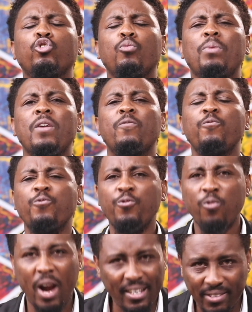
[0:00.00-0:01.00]
to be
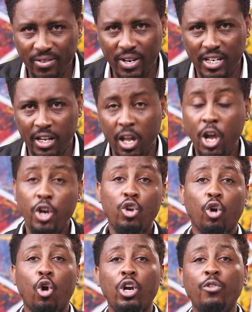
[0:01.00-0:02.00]
frustrating, not
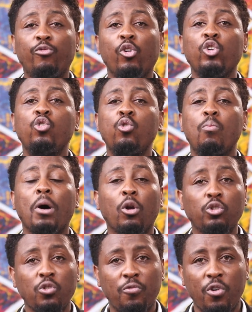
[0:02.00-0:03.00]
only for you, but
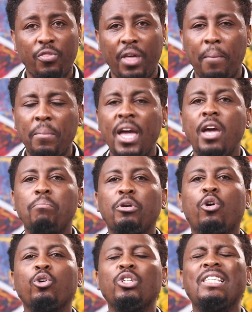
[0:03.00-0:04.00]
also for them,
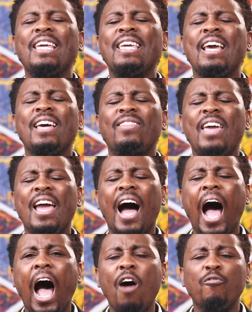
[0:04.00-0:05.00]
because they
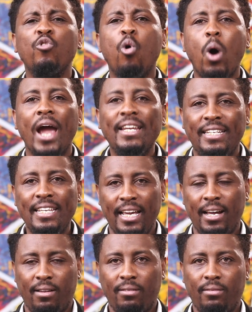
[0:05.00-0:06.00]
have no
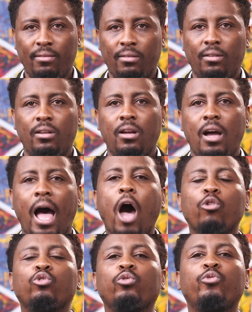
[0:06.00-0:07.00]
idea how
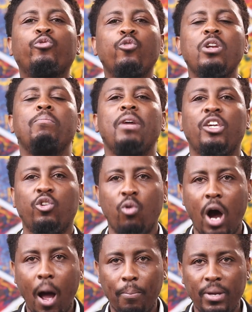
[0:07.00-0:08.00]
to fully make you
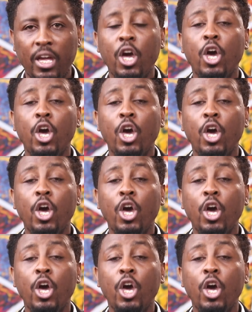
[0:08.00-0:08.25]
happy.